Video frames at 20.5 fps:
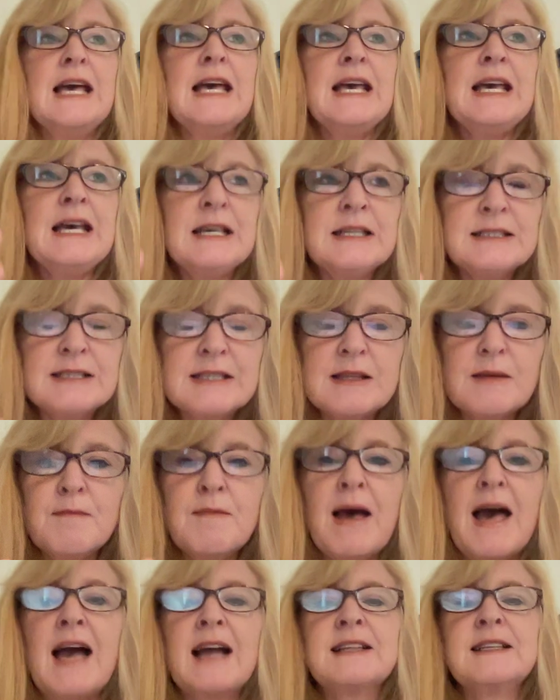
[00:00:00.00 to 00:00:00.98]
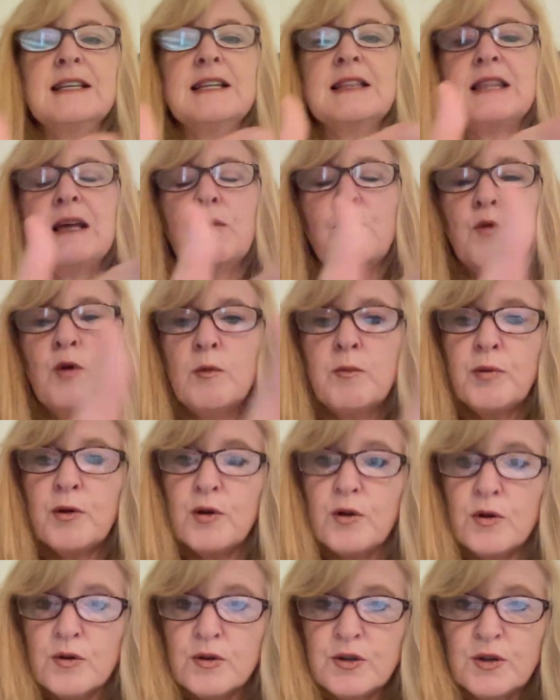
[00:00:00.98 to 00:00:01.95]
is the magnet that will
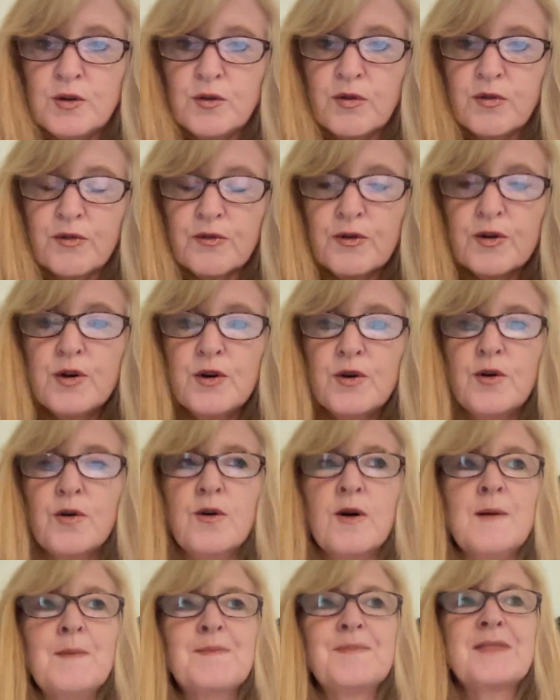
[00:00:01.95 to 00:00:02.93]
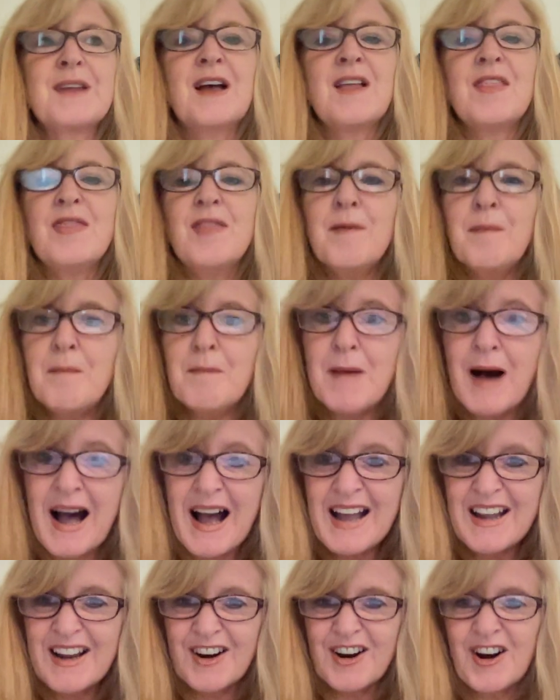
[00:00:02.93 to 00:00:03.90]
pull you through the
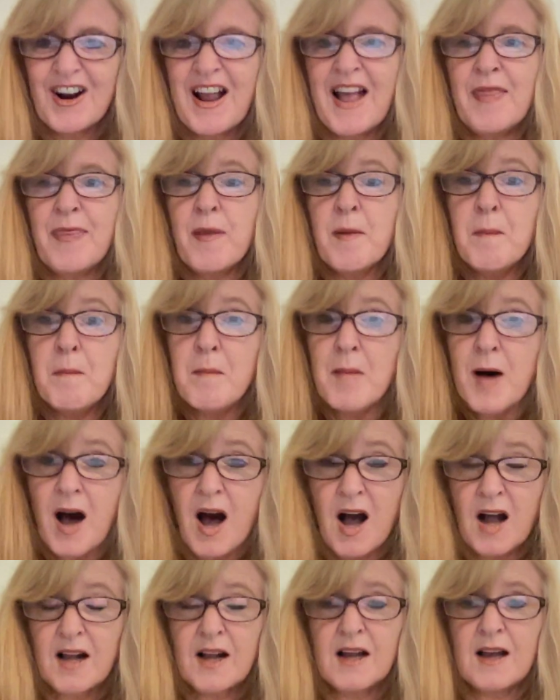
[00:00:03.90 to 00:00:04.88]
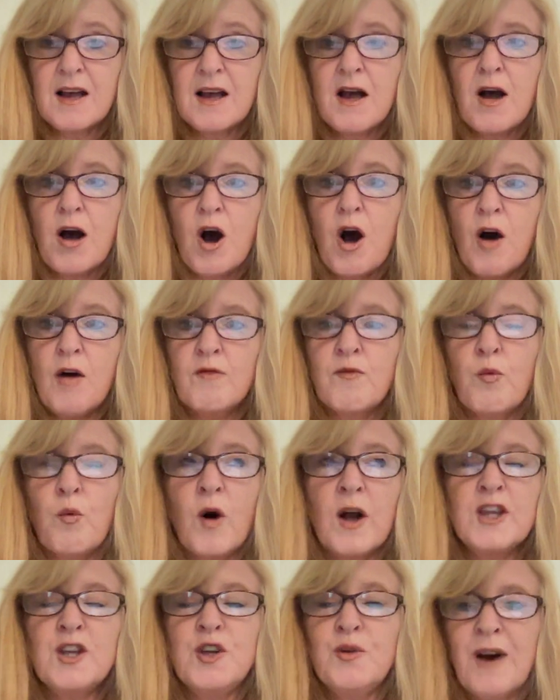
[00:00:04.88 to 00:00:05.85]
mire and the muck of
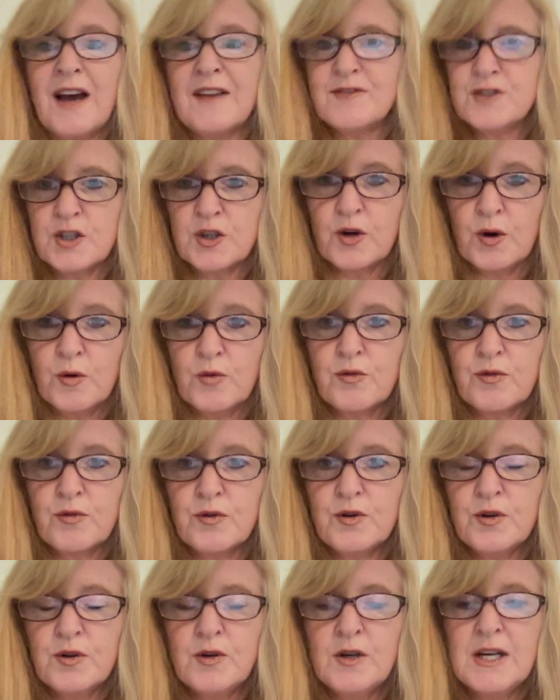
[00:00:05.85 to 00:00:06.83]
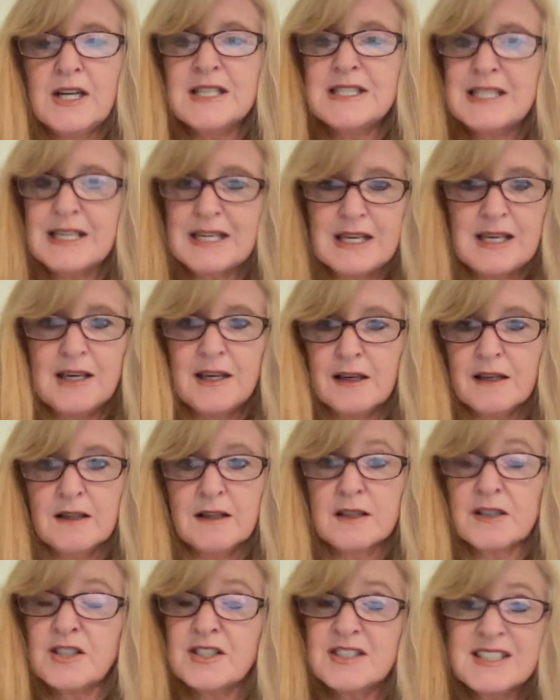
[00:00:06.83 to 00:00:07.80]
what you have to go through to heal,
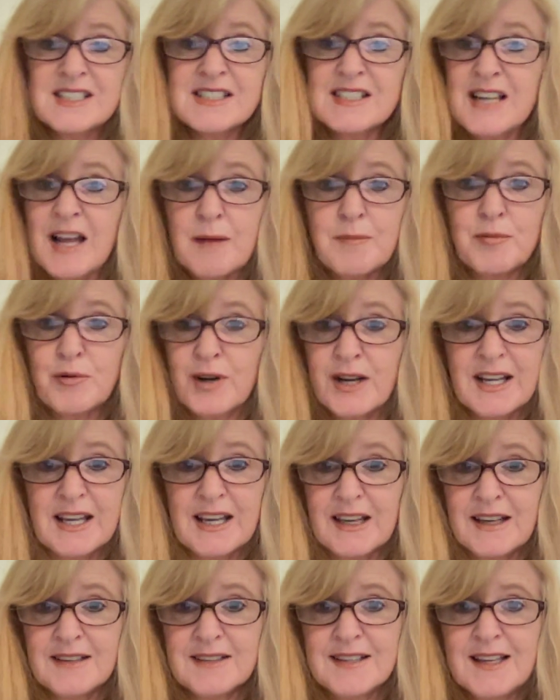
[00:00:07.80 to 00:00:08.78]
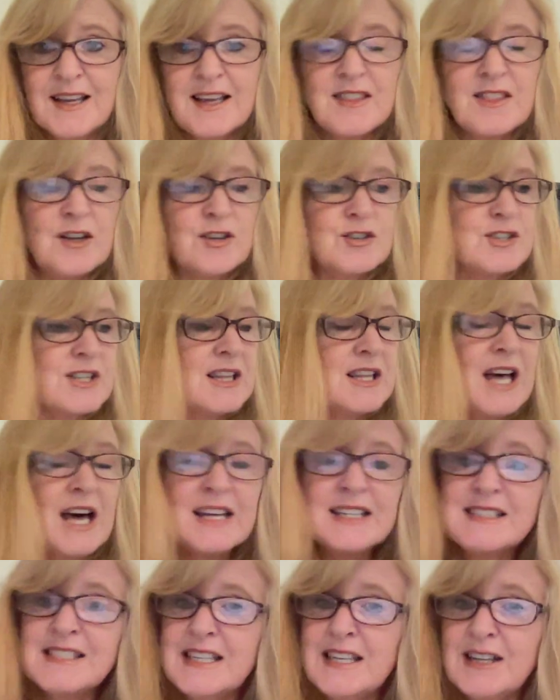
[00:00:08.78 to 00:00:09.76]
because it's not pretty. There's a lot
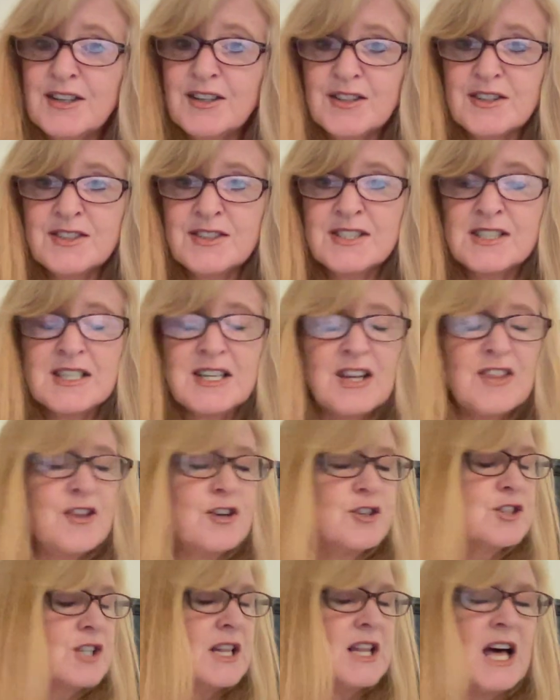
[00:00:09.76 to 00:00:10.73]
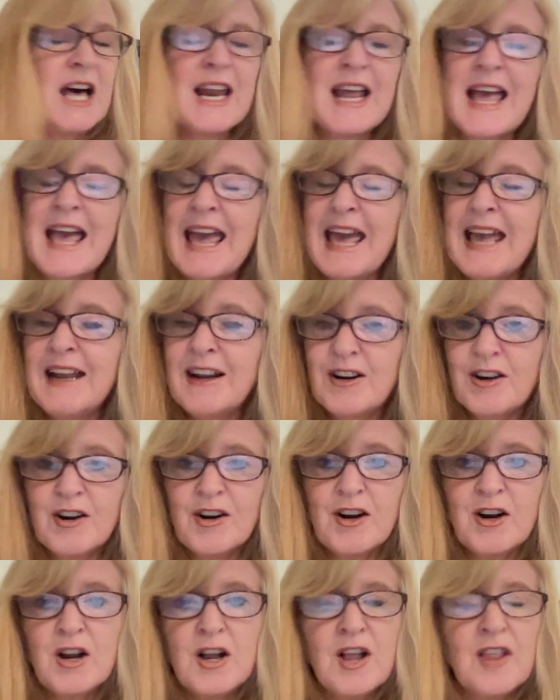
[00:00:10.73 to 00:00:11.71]
of tears, there's a lot of
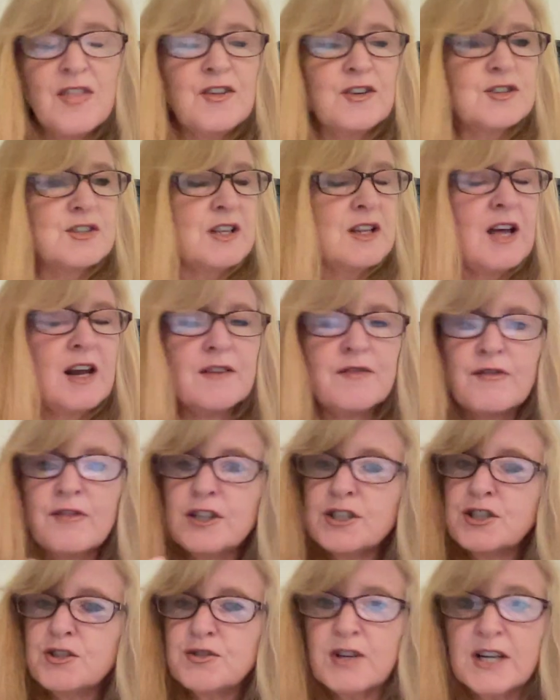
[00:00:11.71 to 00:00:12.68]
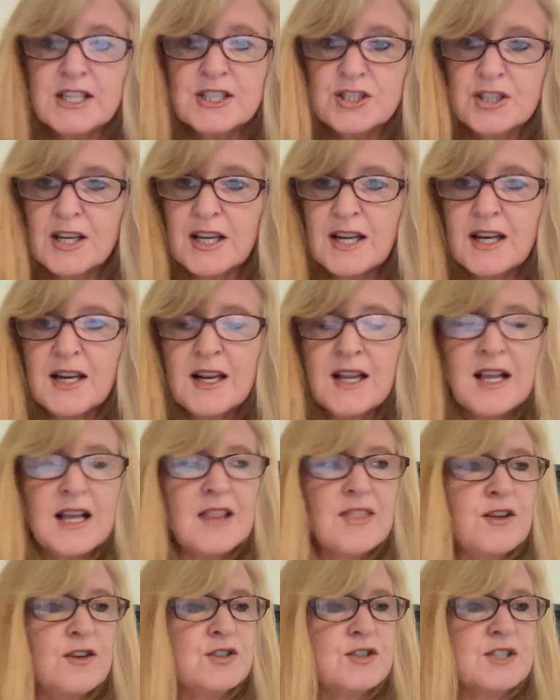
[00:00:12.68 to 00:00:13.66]
anger, there's a lot of frustration,
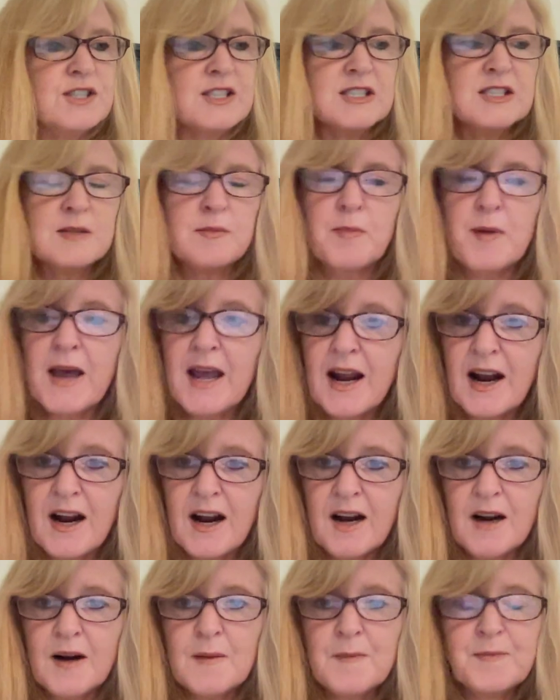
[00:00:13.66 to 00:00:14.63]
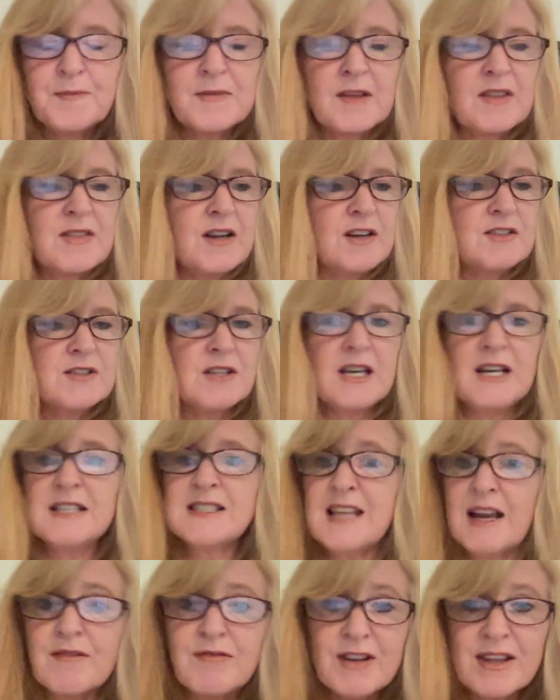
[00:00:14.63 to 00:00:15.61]
there's despair, it's
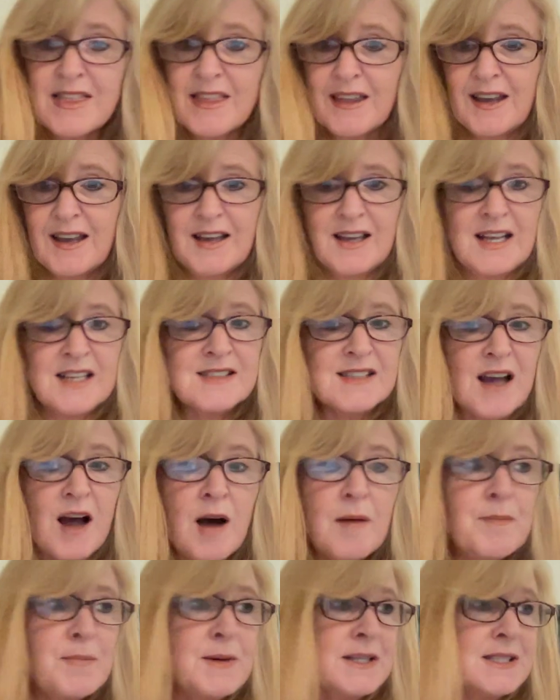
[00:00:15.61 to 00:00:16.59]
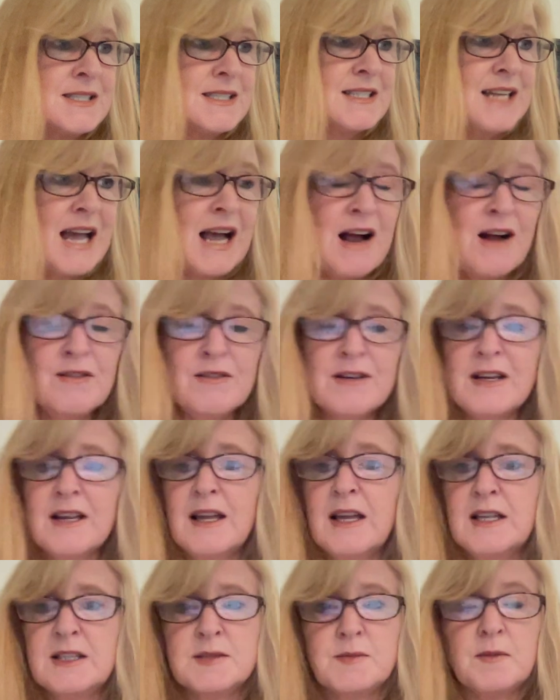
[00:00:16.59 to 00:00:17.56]
everything. It's up, it's down,
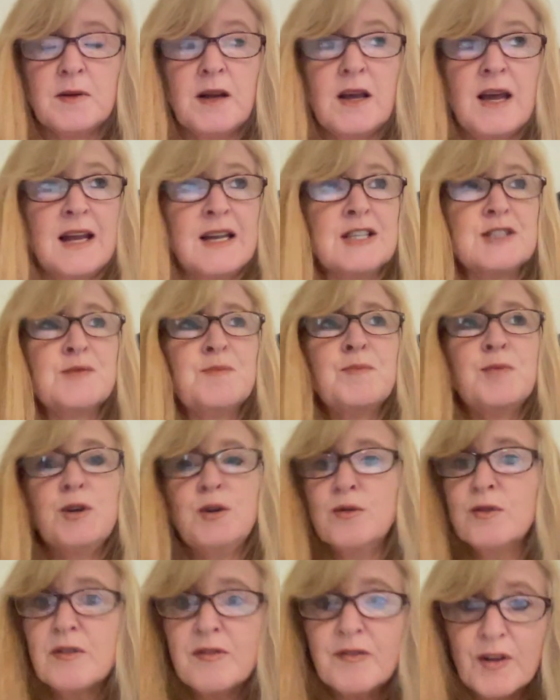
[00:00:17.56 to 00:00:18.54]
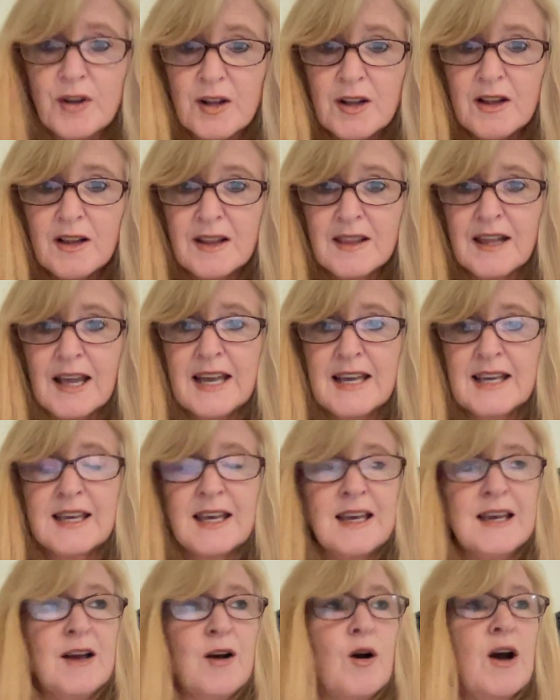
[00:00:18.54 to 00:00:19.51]
it's beautiful. Like,
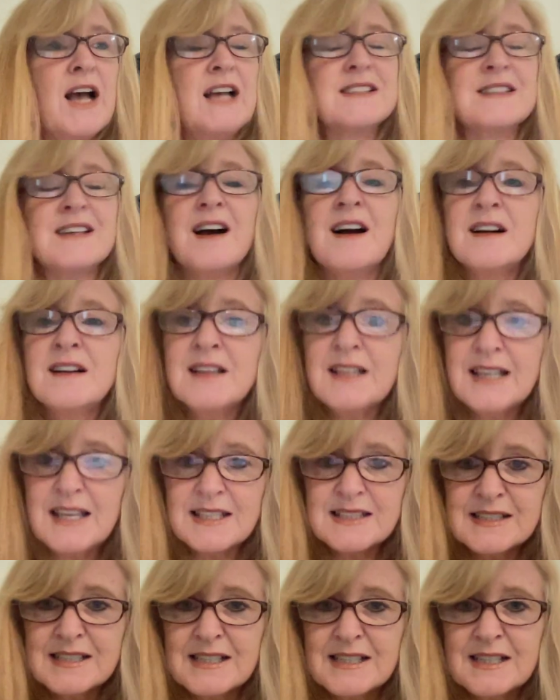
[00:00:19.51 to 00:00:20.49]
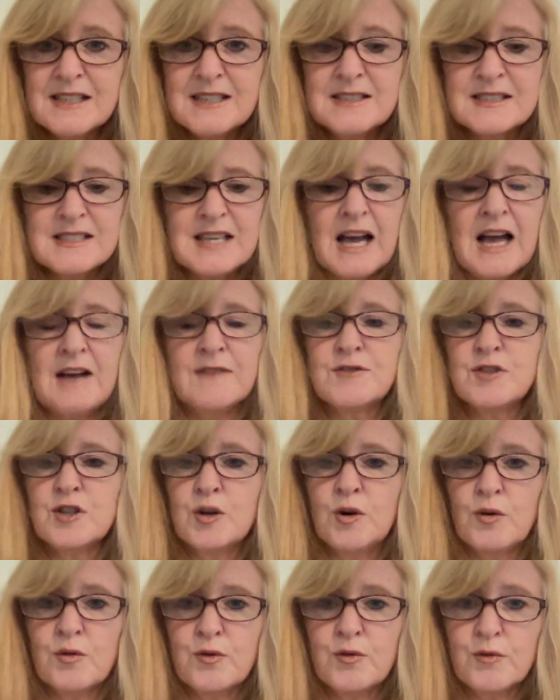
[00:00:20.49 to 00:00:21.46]
as ugly as it is to have to
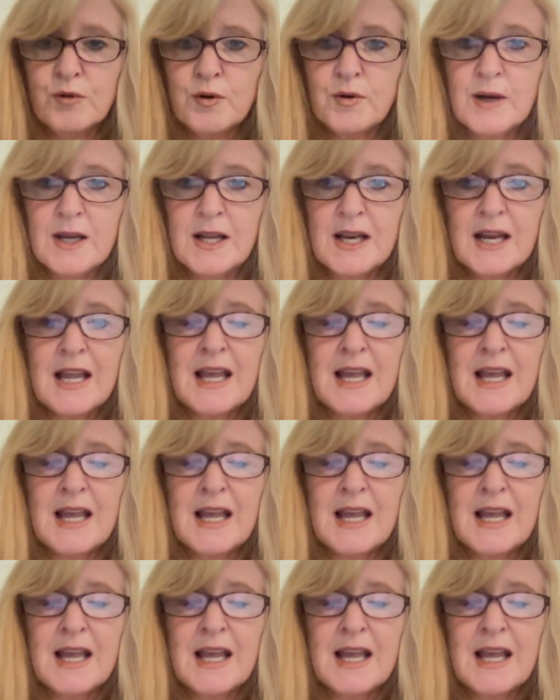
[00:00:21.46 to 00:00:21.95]
go through it,